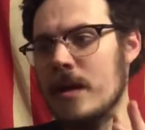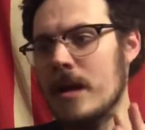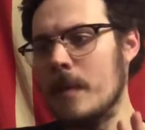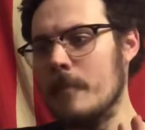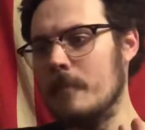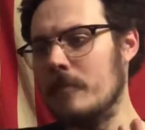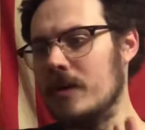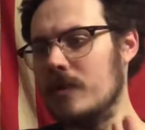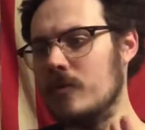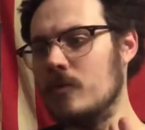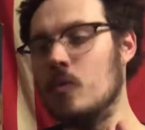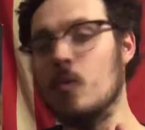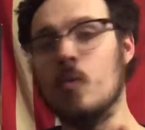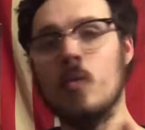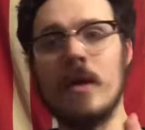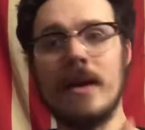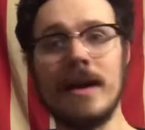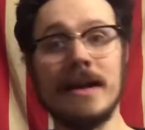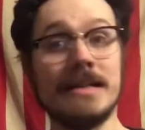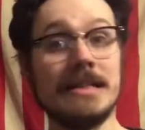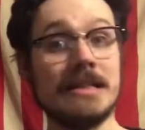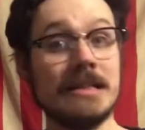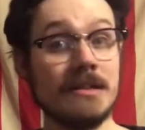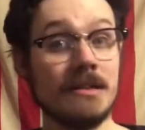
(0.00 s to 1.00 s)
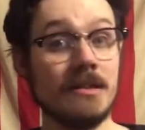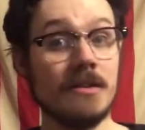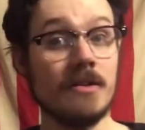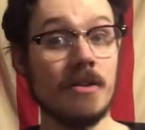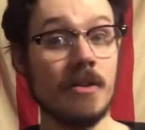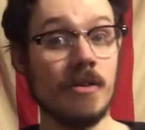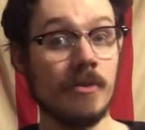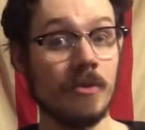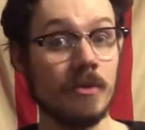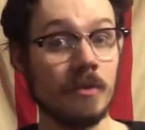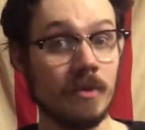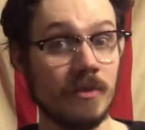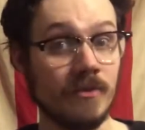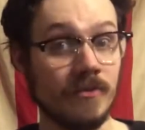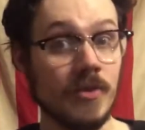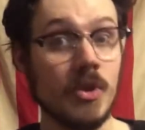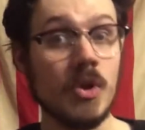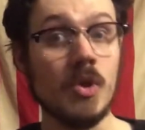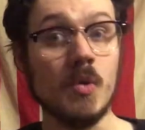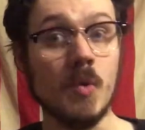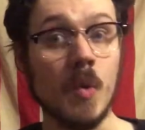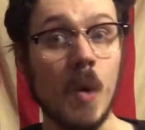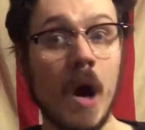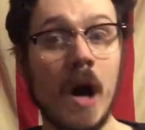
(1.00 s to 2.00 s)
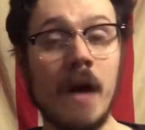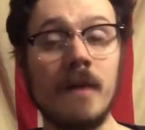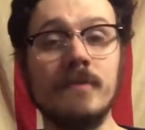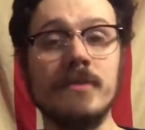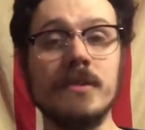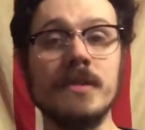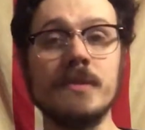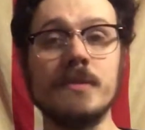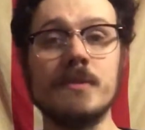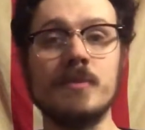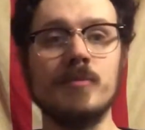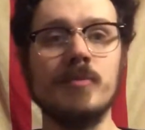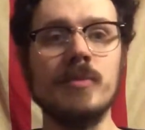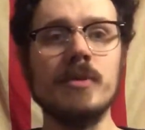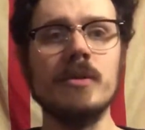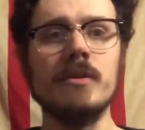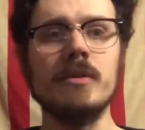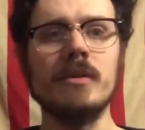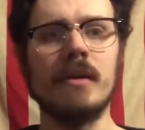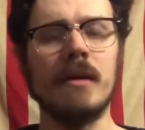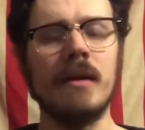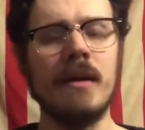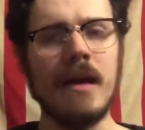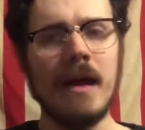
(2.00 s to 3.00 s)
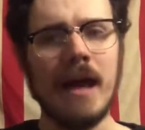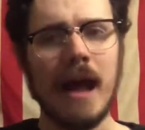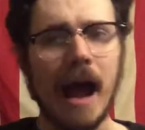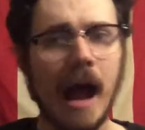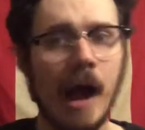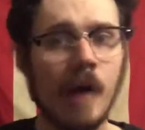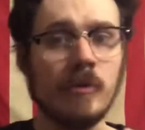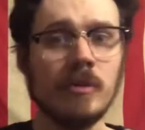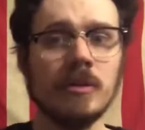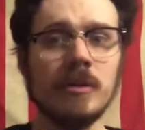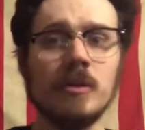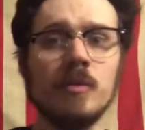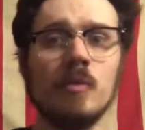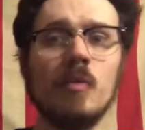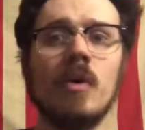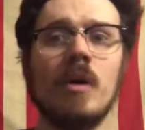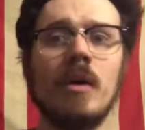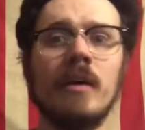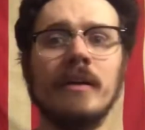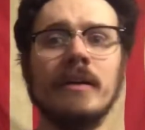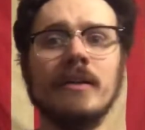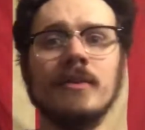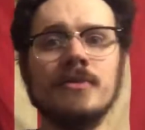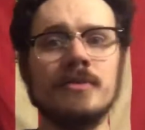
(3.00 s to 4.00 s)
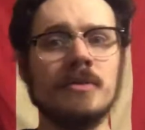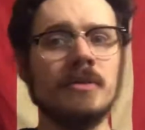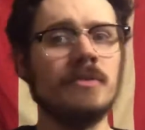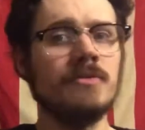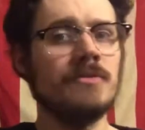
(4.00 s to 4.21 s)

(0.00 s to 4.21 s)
But when I did the review of this book, I really wanted to